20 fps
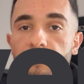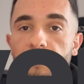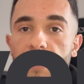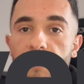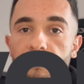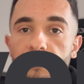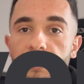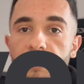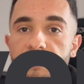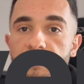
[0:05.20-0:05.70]

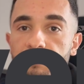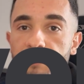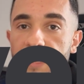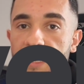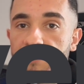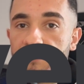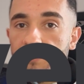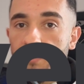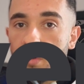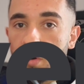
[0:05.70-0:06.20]
Fiverr, it's a
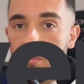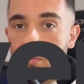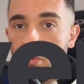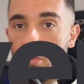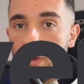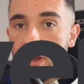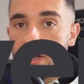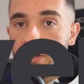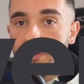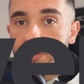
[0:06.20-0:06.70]
platform
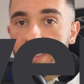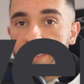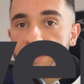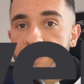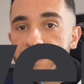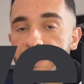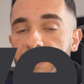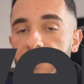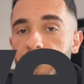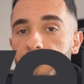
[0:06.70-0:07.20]
where you can
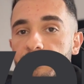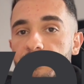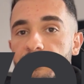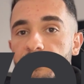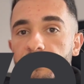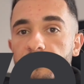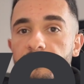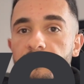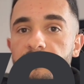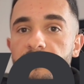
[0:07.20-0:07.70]
sell your
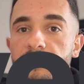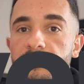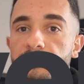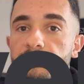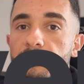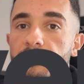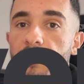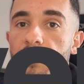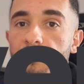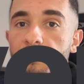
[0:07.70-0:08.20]
services,
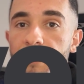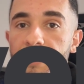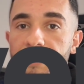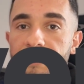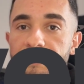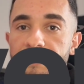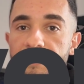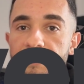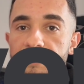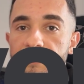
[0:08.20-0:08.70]
your
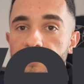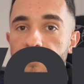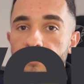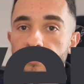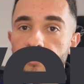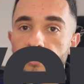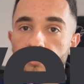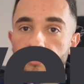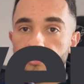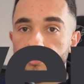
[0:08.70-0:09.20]
abilities. So, you
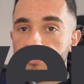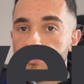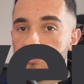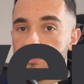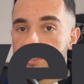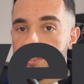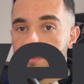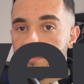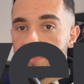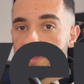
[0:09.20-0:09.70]
know, to do
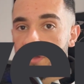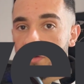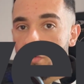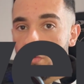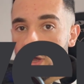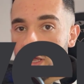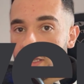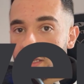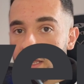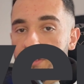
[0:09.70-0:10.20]
something
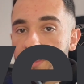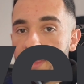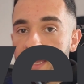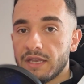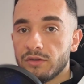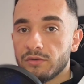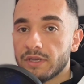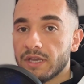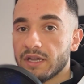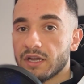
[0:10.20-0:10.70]
well, then
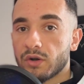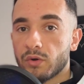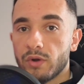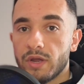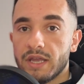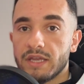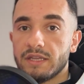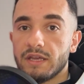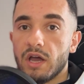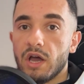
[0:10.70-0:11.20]
you can
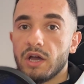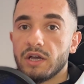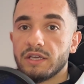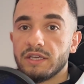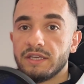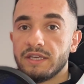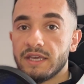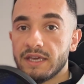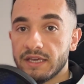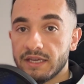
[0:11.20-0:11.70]
create a
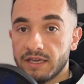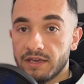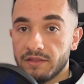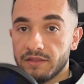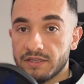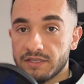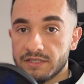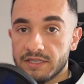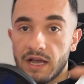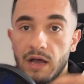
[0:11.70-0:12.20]
gig.
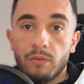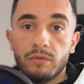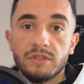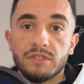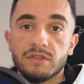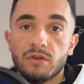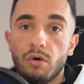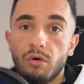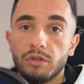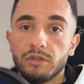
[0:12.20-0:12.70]
This is how it's
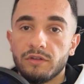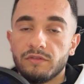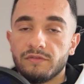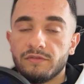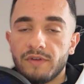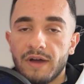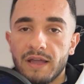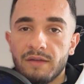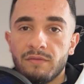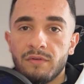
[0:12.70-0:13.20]
called on
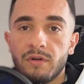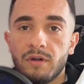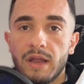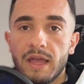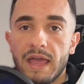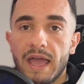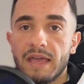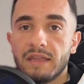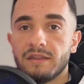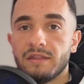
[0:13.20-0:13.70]
Fiverr.
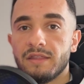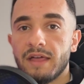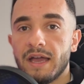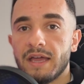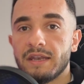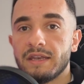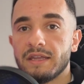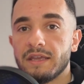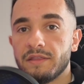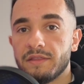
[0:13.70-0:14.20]
And
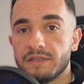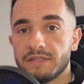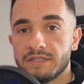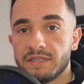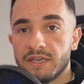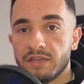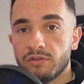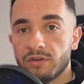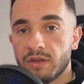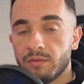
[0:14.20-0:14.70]
then in this
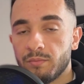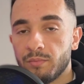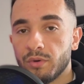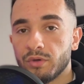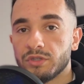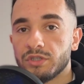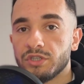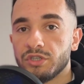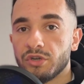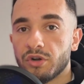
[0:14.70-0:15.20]
gig, you can
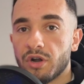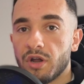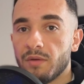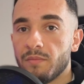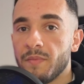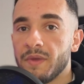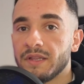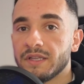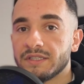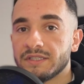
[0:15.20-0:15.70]
put your
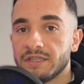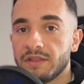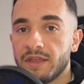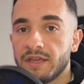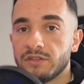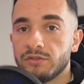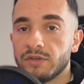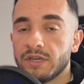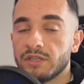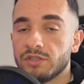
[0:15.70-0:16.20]
ability
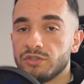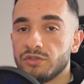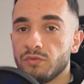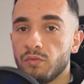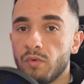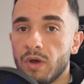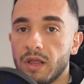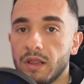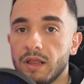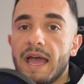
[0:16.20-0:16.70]
that you can do
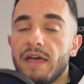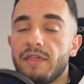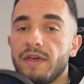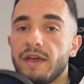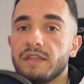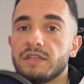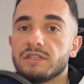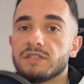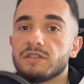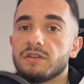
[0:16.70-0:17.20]
well. And
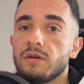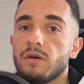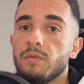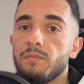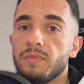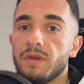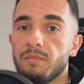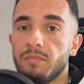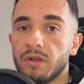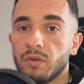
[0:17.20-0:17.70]
then uh,
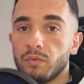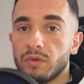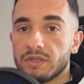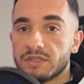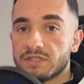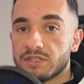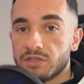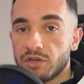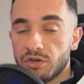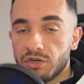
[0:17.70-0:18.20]
people will
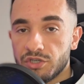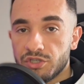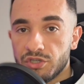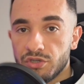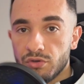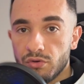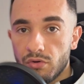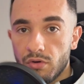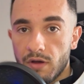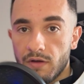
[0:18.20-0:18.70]
search
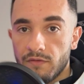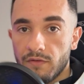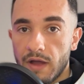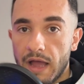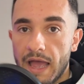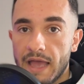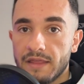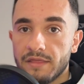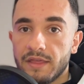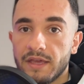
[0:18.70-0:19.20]
you
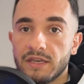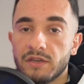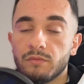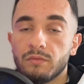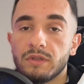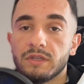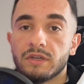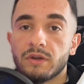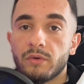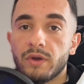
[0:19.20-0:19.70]
and then it
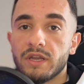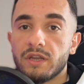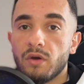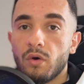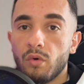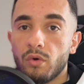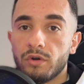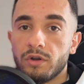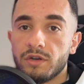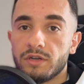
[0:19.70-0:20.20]
will create
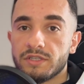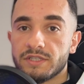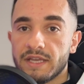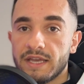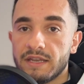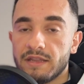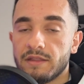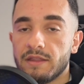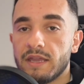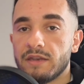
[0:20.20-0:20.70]
orders
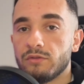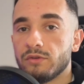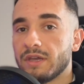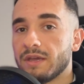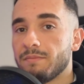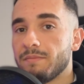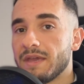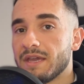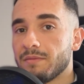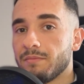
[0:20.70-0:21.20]
and then you
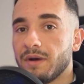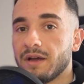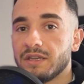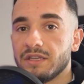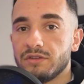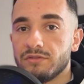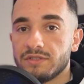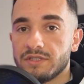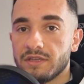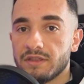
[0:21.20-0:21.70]
can make money
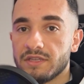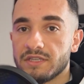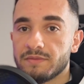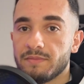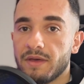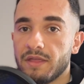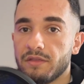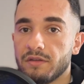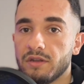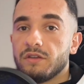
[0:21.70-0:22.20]
using this
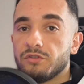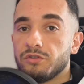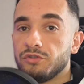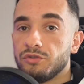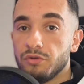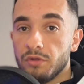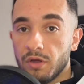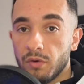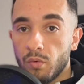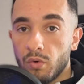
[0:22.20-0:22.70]
method. To
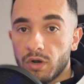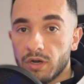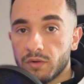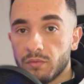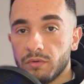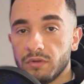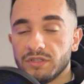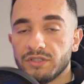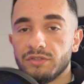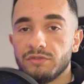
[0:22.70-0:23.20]
do the work,
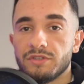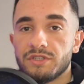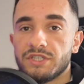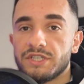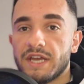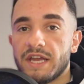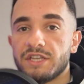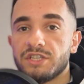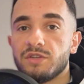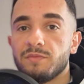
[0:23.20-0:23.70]
we'll use
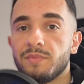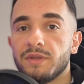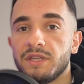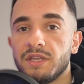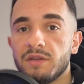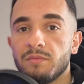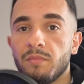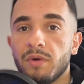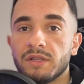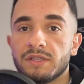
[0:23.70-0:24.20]

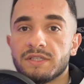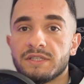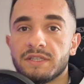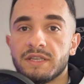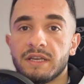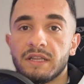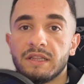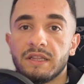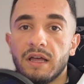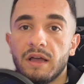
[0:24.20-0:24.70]
ChatGPT, but
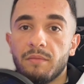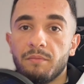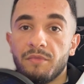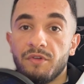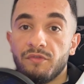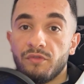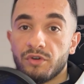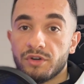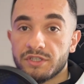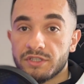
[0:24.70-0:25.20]
still,
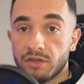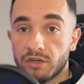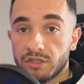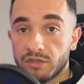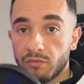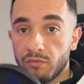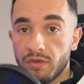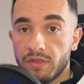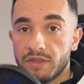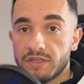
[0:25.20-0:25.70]
before
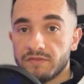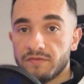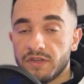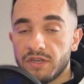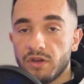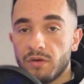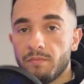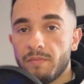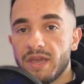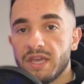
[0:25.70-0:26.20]
starting with this
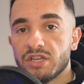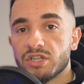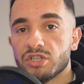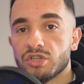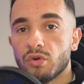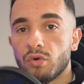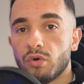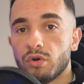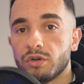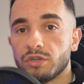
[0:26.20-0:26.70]
video, make
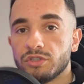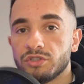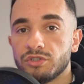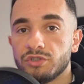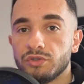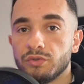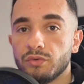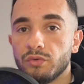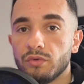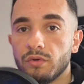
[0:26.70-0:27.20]
sure
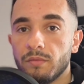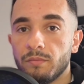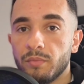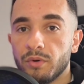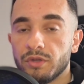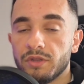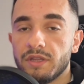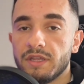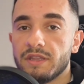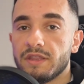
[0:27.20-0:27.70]
to
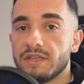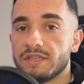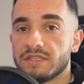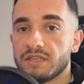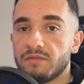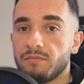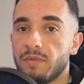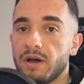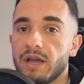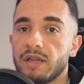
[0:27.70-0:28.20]
put this
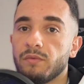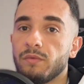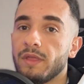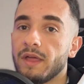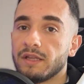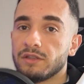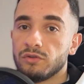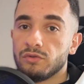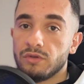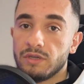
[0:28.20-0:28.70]
in mind.
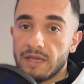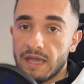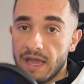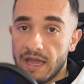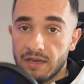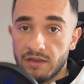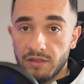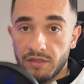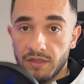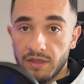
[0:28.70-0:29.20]
Without doing
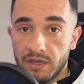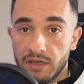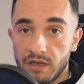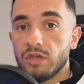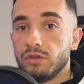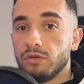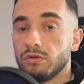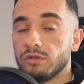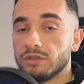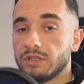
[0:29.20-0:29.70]
anything,
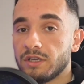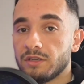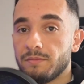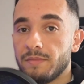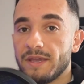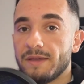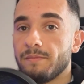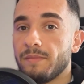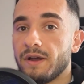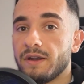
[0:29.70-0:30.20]
you will not
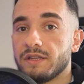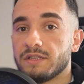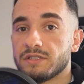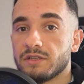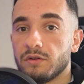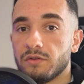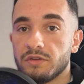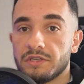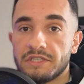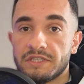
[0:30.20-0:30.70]
make money.
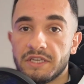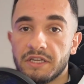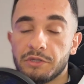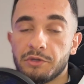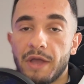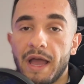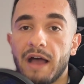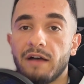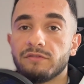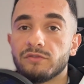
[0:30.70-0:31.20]
So still
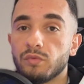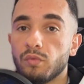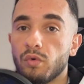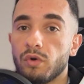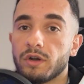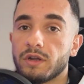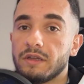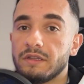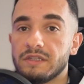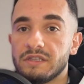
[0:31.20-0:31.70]
you have to
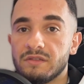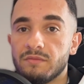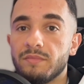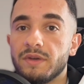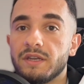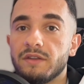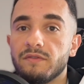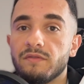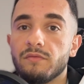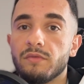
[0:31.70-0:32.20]
work a little
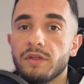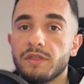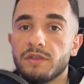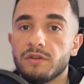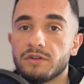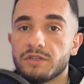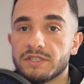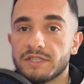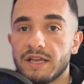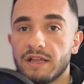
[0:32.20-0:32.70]
bit with
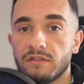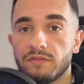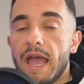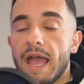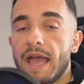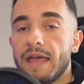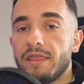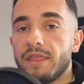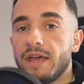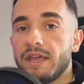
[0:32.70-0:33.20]
yourself
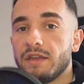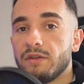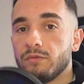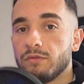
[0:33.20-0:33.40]
and then